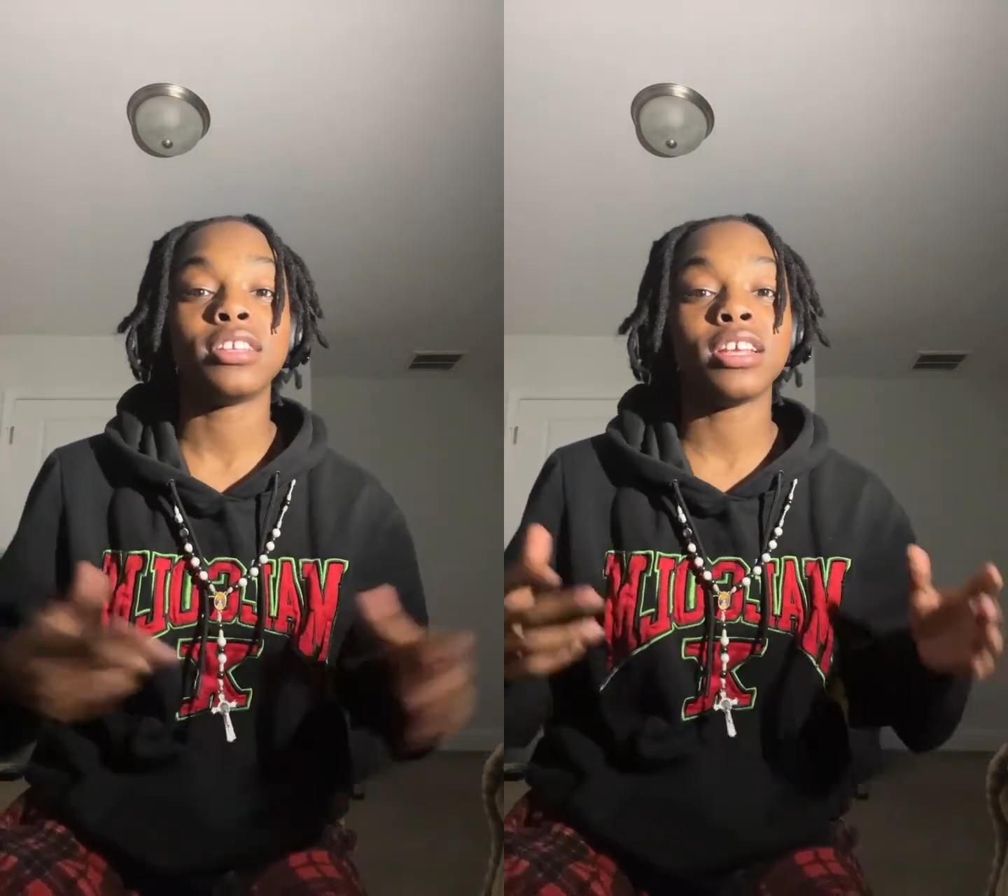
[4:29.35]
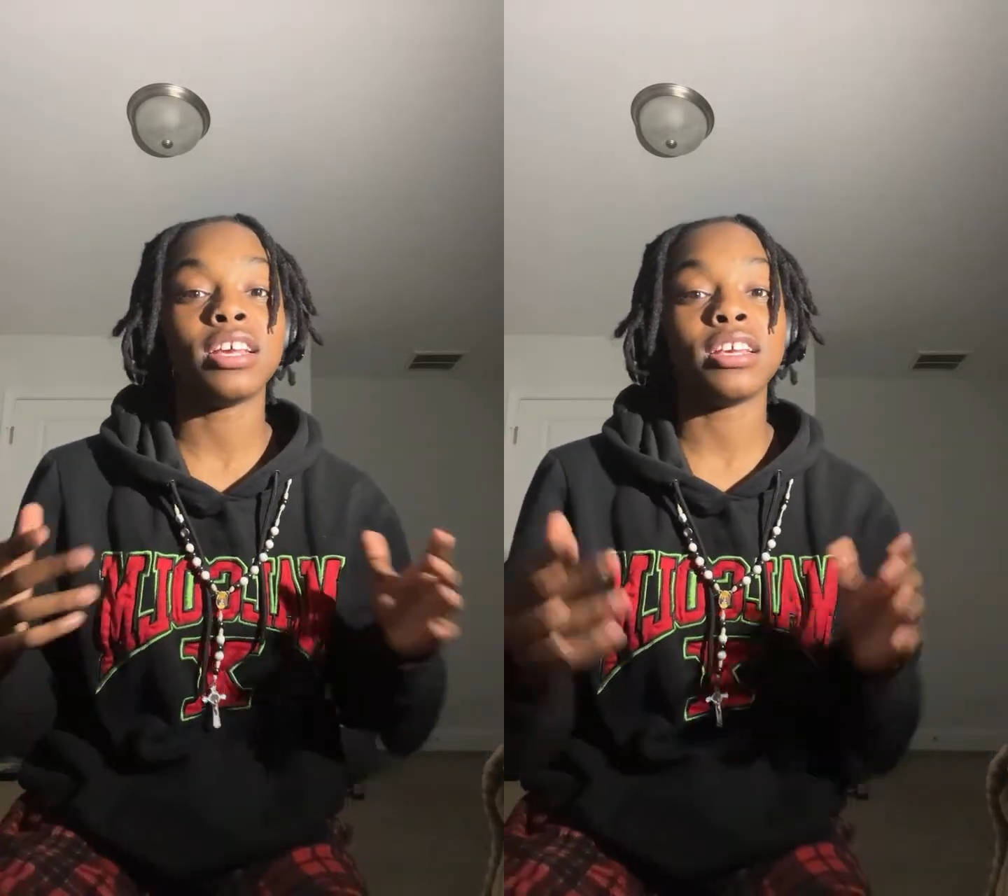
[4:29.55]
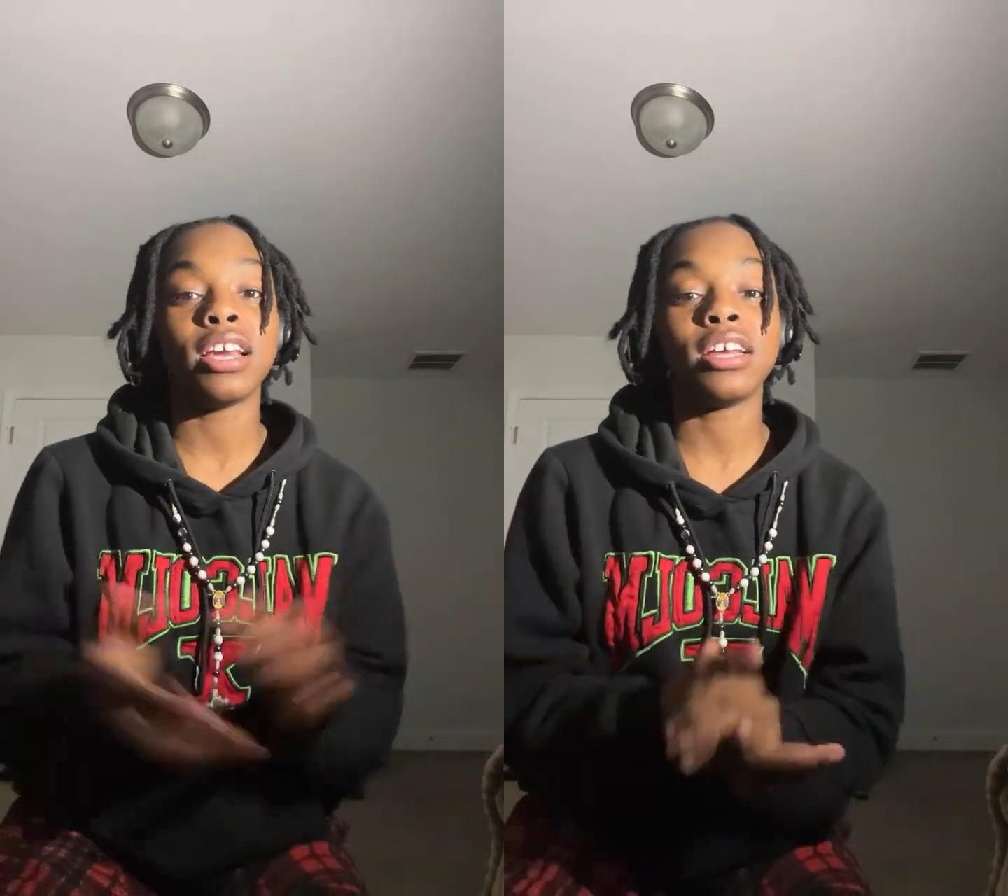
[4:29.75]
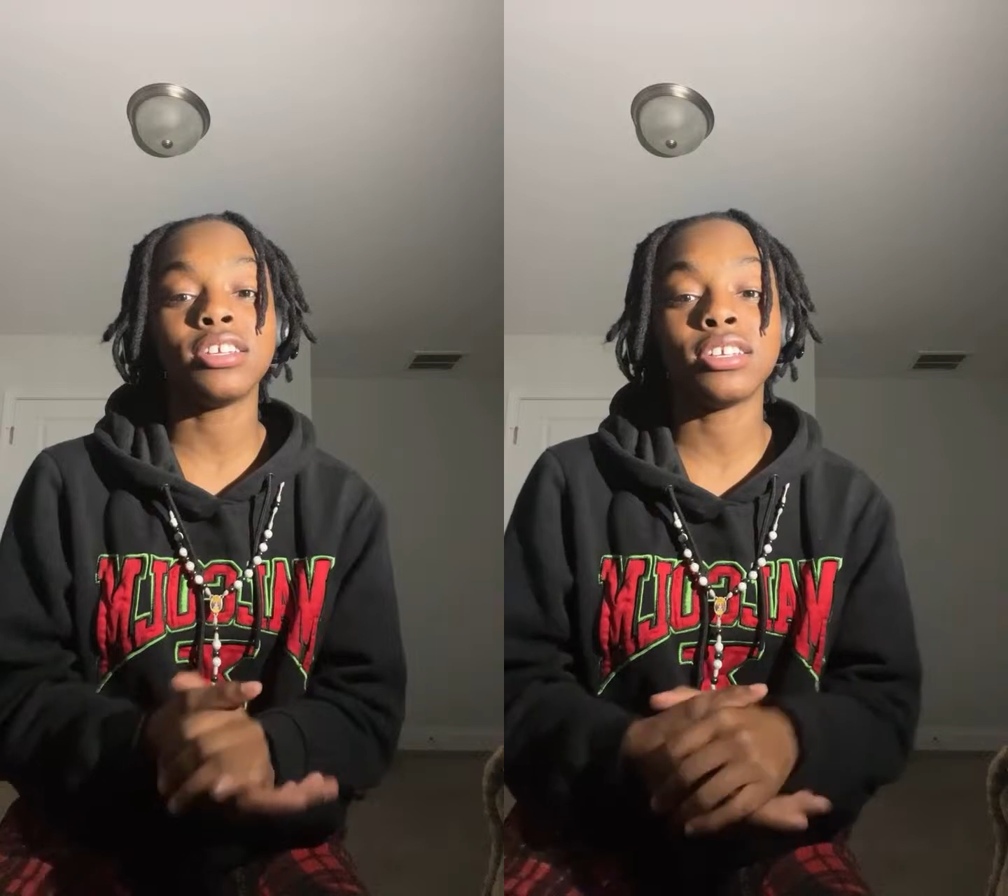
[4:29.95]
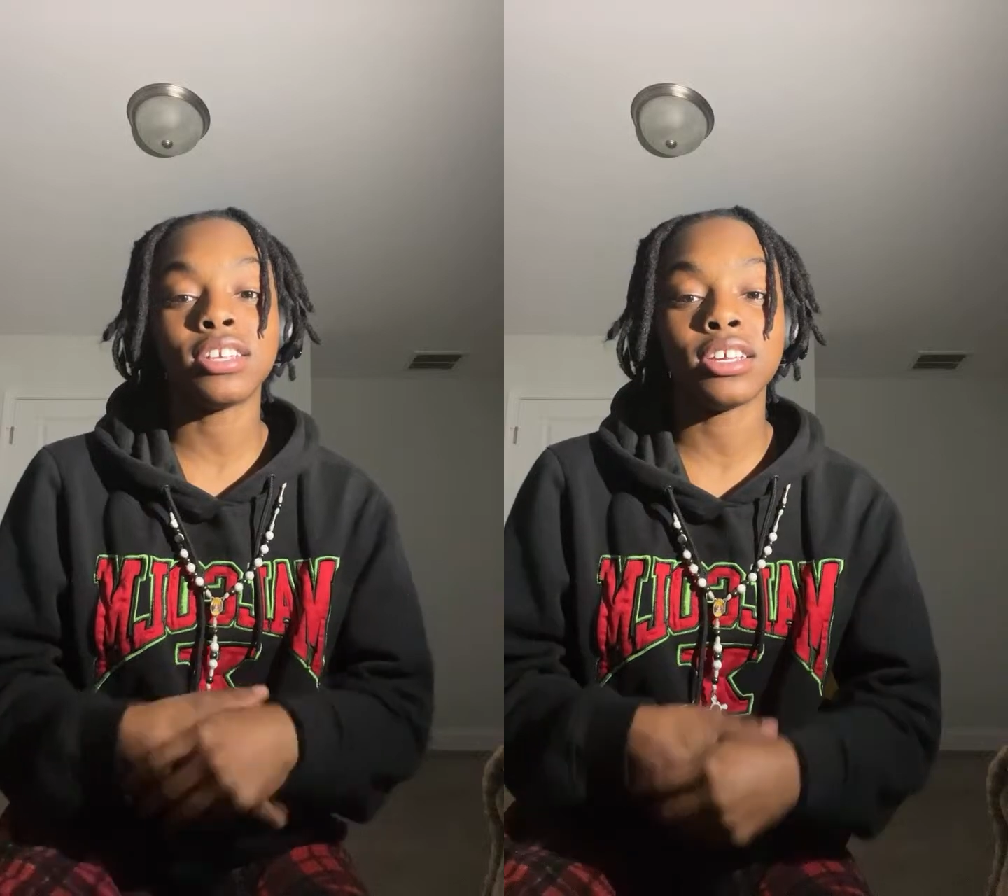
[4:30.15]
Like how does
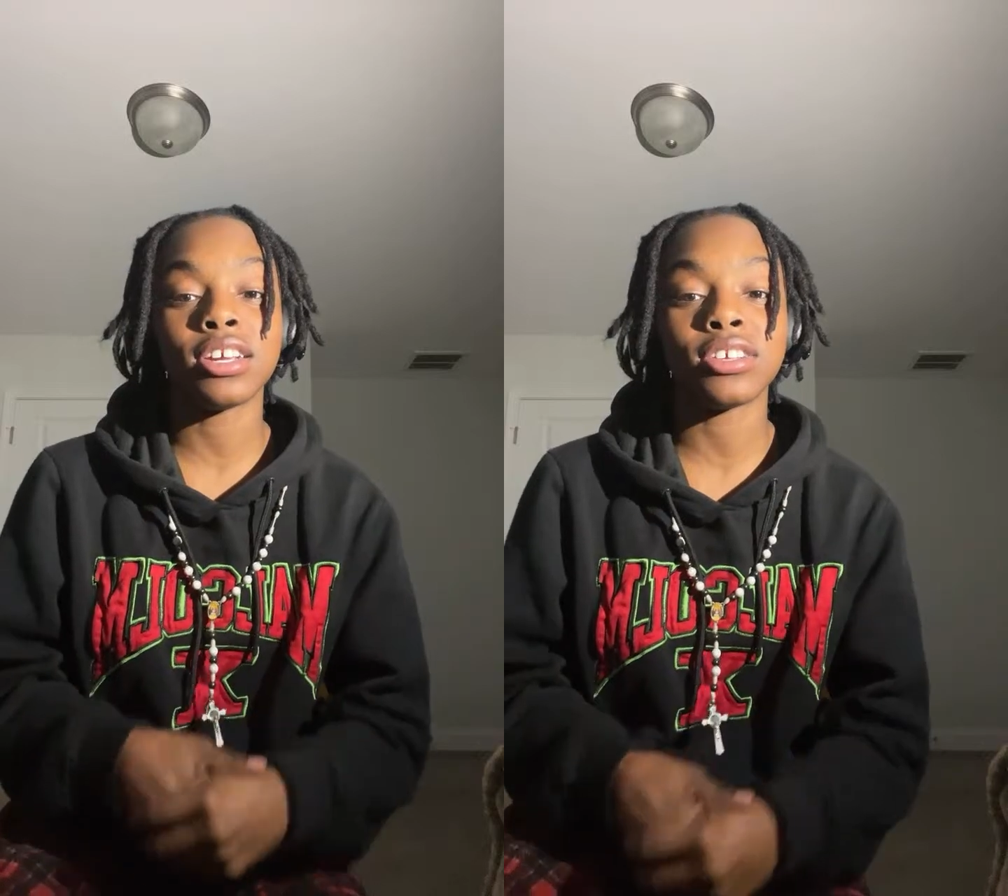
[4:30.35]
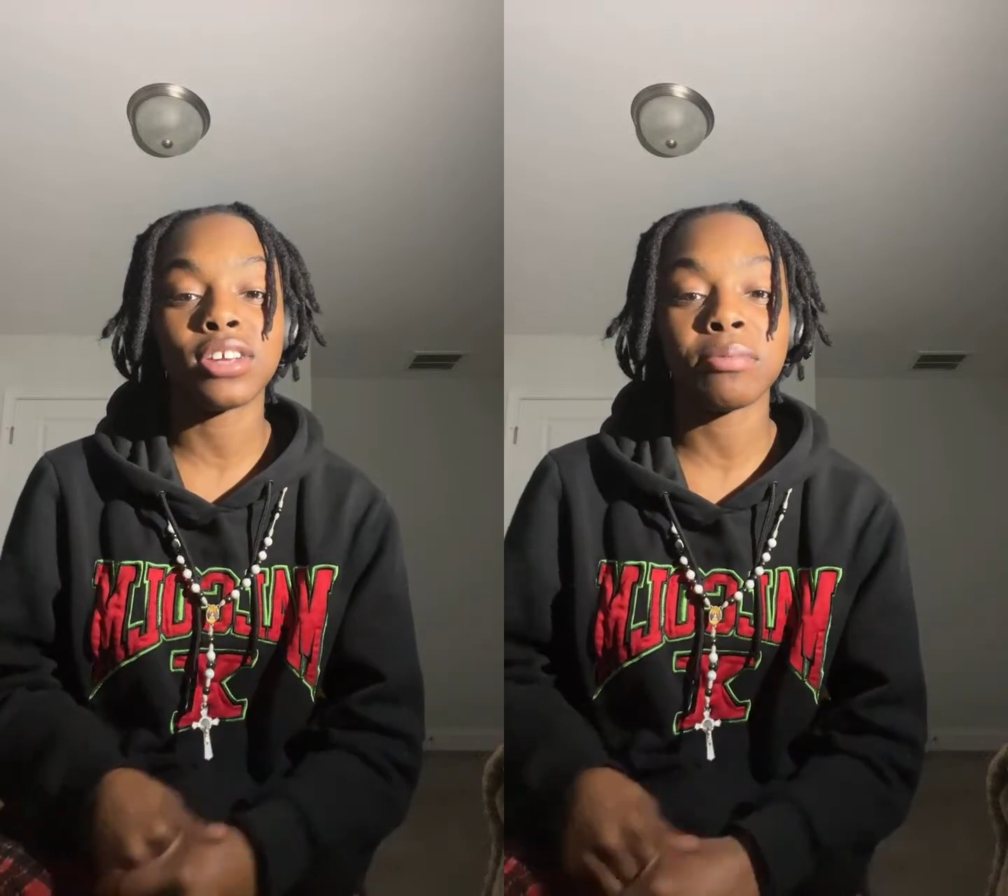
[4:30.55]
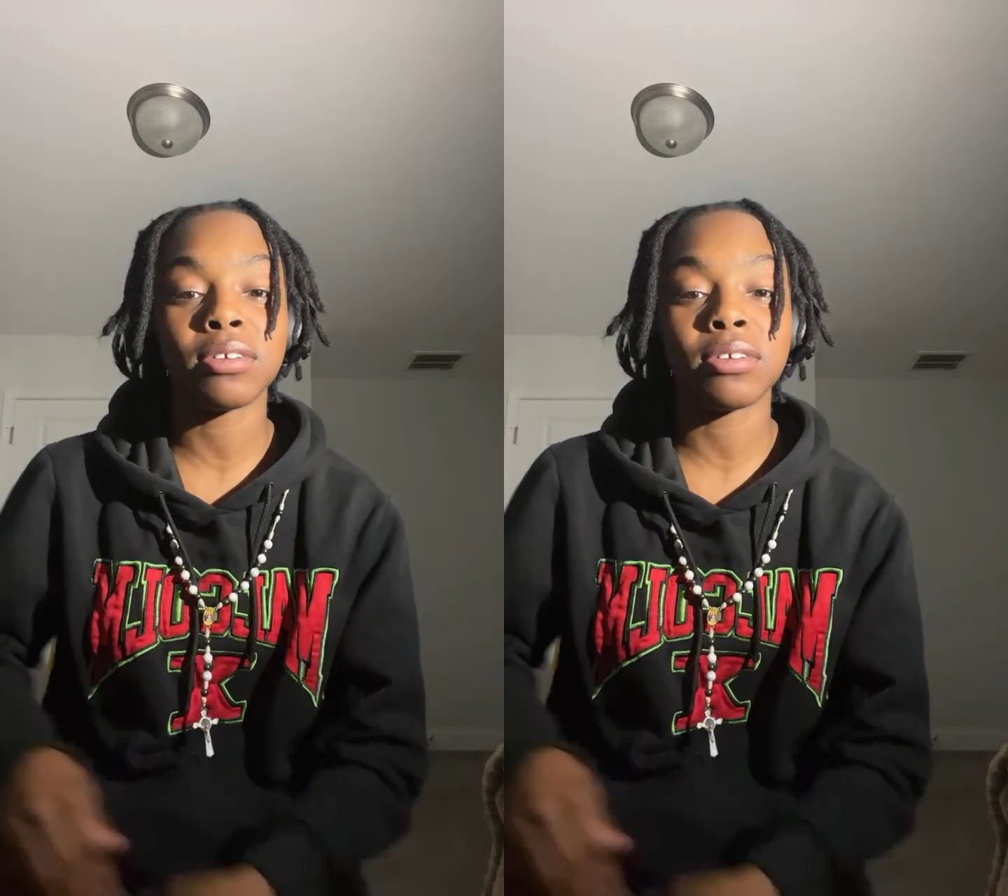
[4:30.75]
it taste? Y'all chop